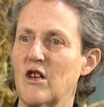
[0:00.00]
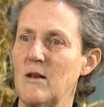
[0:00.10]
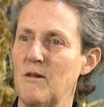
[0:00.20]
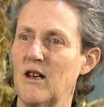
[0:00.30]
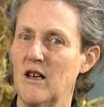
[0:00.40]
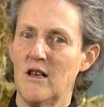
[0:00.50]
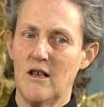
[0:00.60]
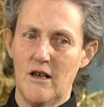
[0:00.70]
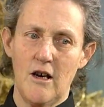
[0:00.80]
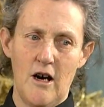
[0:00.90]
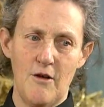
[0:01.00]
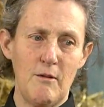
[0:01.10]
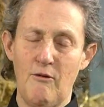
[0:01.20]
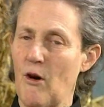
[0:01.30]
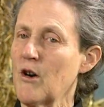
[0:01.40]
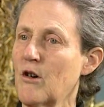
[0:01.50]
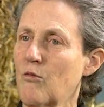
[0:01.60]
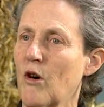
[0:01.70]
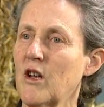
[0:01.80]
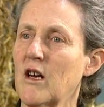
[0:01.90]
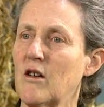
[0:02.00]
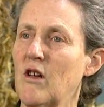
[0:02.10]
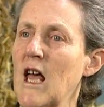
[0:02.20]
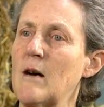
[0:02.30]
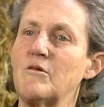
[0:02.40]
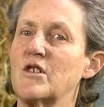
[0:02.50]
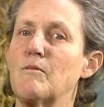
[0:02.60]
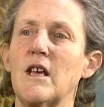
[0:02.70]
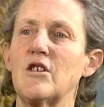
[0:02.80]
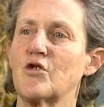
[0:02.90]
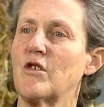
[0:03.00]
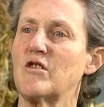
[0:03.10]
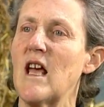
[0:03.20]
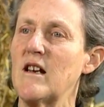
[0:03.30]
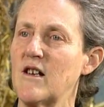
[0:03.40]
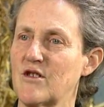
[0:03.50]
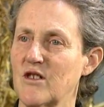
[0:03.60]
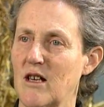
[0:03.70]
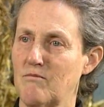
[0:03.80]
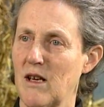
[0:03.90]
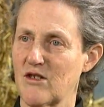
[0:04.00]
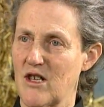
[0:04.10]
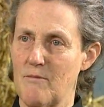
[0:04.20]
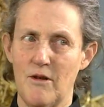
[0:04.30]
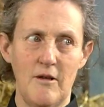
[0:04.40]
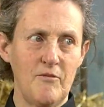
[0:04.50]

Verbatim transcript: keeping. Uh, they'd be very good working in a lab, just making sure your data doesn't get mixed up.